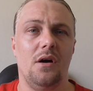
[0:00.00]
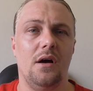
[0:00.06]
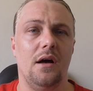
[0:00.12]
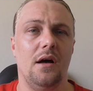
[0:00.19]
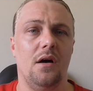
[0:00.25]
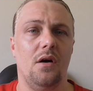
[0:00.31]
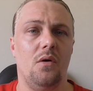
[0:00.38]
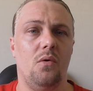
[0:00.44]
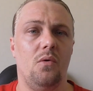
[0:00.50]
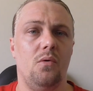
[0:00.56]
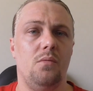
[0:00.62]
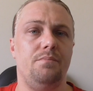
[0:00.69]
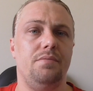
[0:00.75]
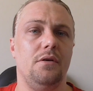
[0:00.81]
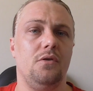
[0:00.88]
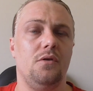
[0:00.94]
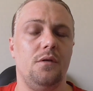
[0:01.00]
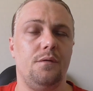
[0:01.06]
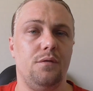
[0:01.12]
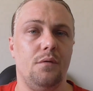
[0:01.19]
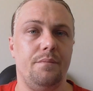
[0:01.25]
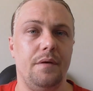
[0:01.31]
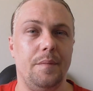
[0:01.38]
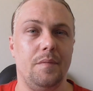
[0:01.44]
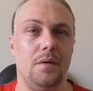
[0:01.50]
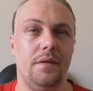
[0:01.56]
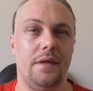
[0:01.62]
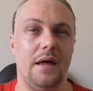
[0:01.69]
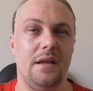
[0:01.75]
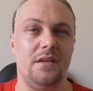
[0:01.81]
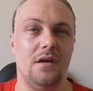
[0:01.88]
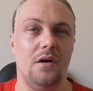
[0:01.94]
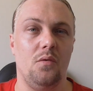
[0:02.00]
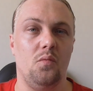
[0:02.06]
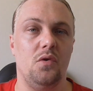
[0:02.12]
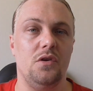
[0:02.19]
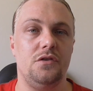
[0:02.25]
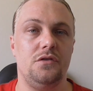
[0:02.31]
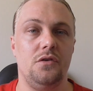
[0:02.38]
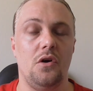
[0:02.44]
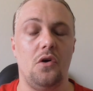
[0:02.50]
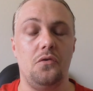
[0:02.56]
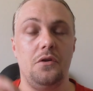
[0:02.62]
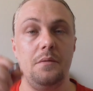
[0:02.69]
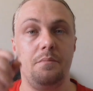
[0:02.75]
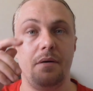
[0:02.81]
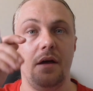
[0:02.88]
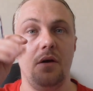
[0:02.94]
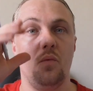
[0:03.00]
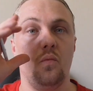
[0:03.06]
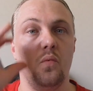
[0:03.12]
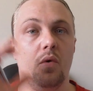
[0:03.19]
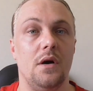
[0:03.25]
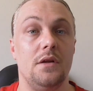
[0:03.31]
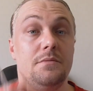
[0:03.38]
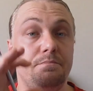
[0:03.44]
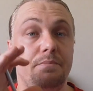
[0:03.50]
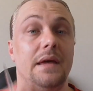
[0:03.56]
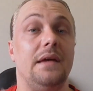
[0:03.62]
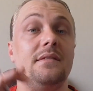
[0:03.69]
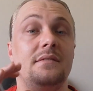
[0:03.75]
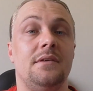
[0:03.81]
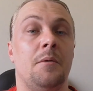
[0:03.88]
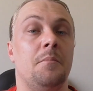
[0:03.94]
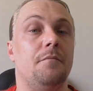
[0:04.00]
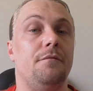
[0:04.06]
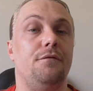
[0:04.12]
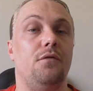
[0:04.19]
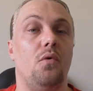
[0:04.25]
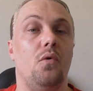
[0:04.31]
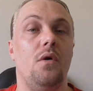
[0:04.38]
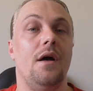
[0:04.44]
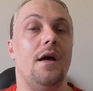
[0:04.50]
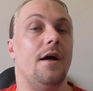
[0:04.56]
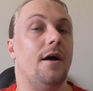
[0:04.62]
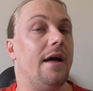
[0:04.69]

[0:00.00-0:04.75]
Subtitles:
or good for people that want to only pay one big sum for